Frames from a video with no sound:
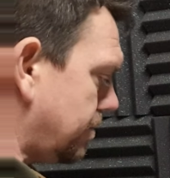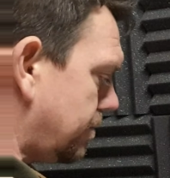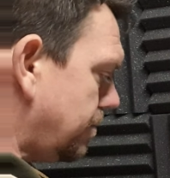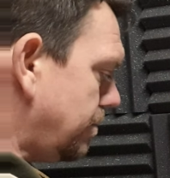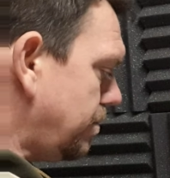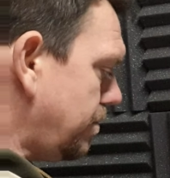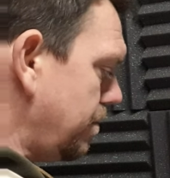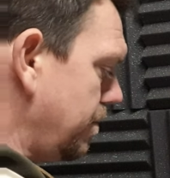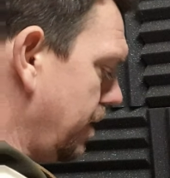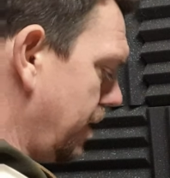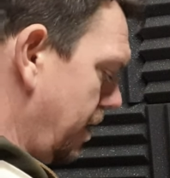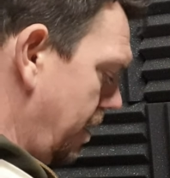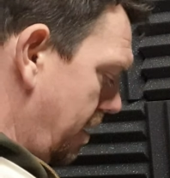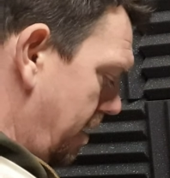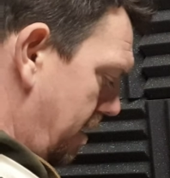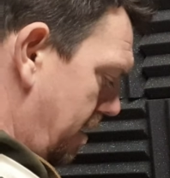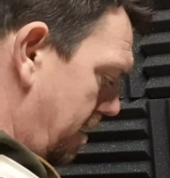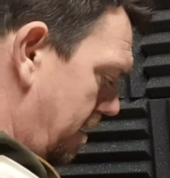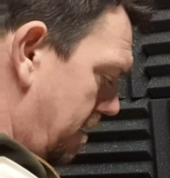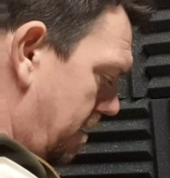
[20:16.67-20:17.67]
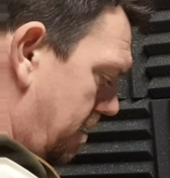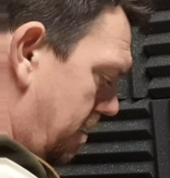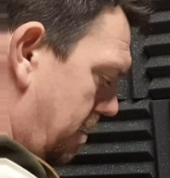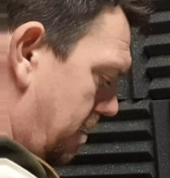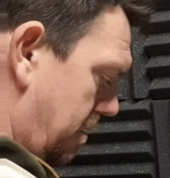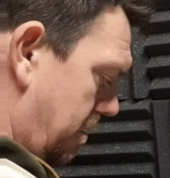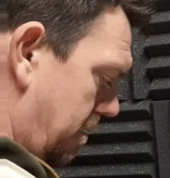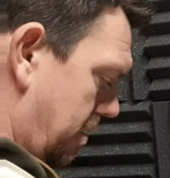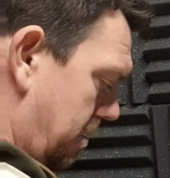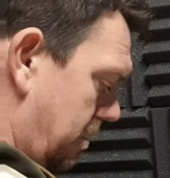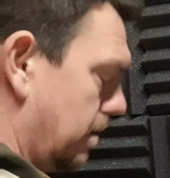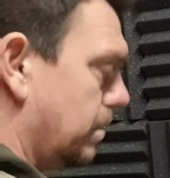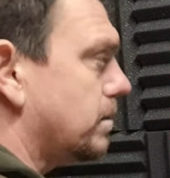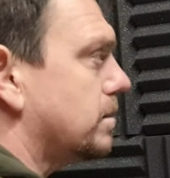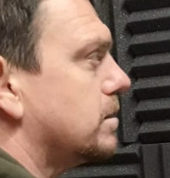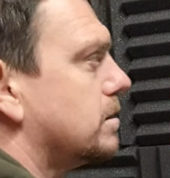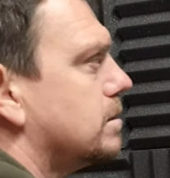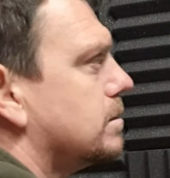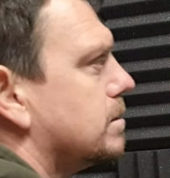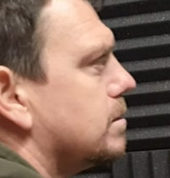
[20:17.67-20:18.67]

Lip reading: No one is speaking in this clip.